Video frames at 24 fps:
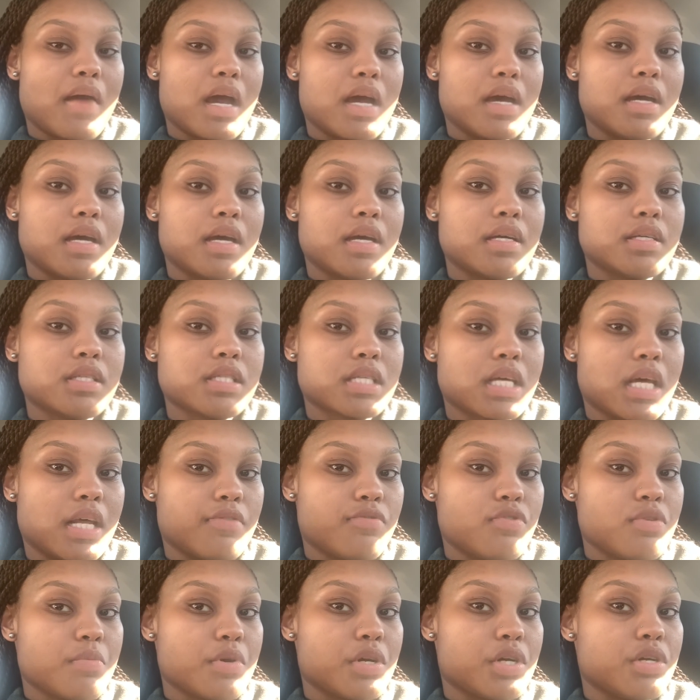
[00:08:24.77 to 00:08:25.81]
I just got a
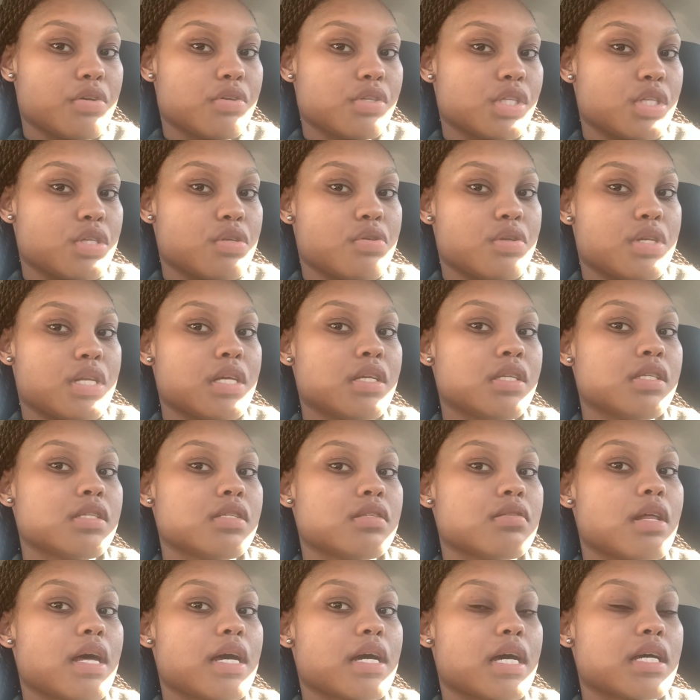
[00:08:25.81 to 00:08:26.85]
few more errands to do. This,
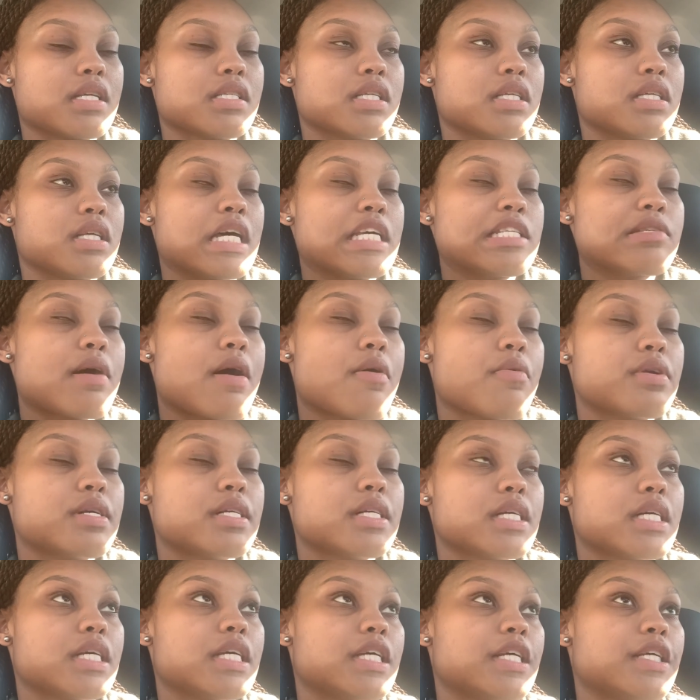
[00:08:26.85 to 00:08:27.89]
like I said, that's what I wanted
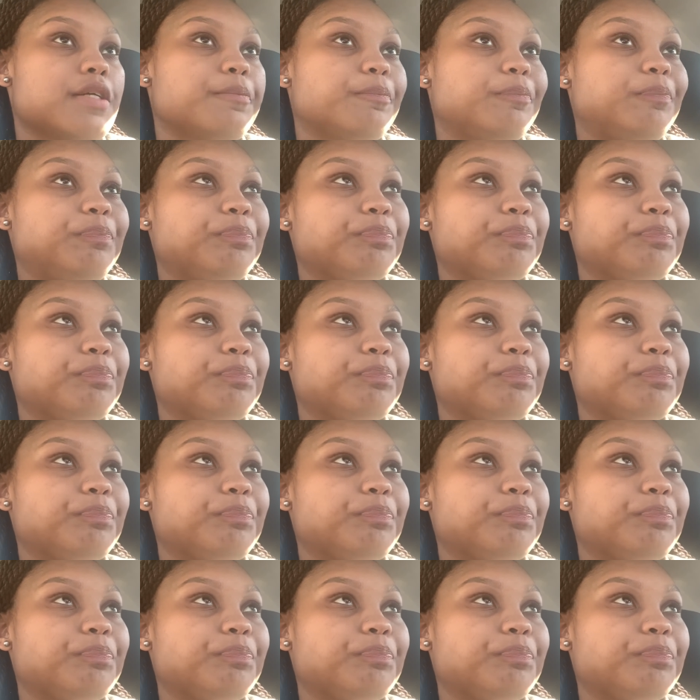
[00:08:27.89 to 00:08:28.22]
to get.